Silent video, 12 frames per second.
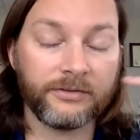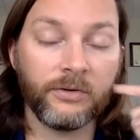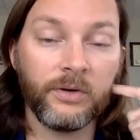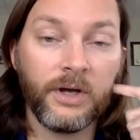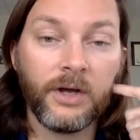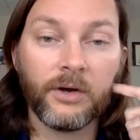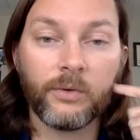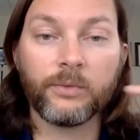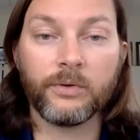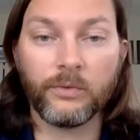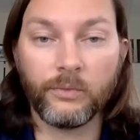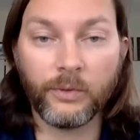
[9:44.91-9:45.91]
So
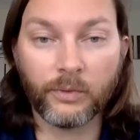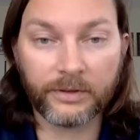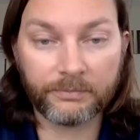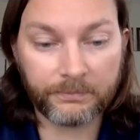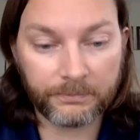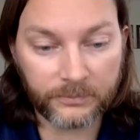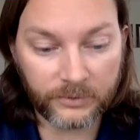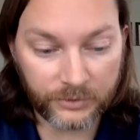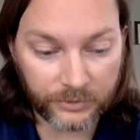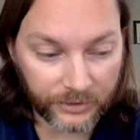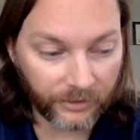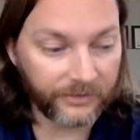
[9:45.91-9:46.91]
we want to
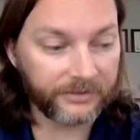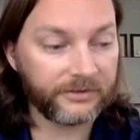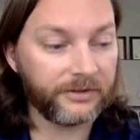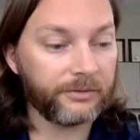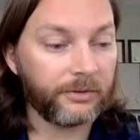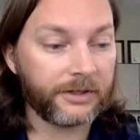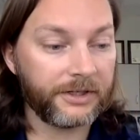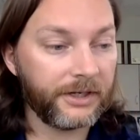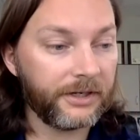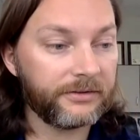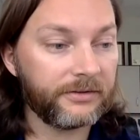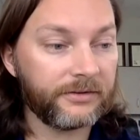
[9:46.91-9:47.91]
drill this into our
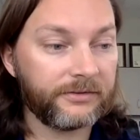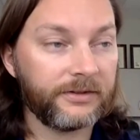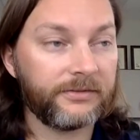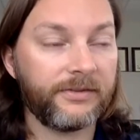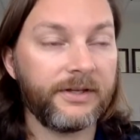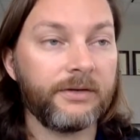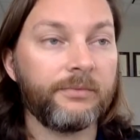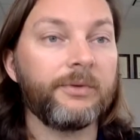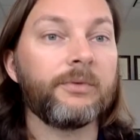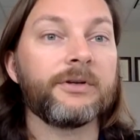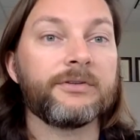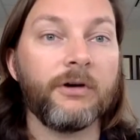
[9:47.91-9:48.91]
kids in the sense that
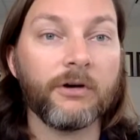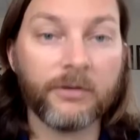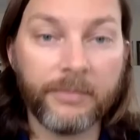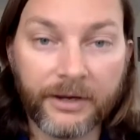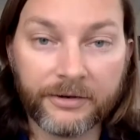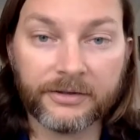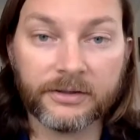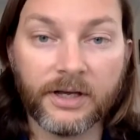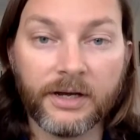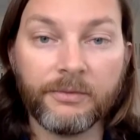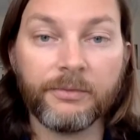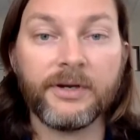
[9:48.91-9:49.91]
we want to talk about it a lot.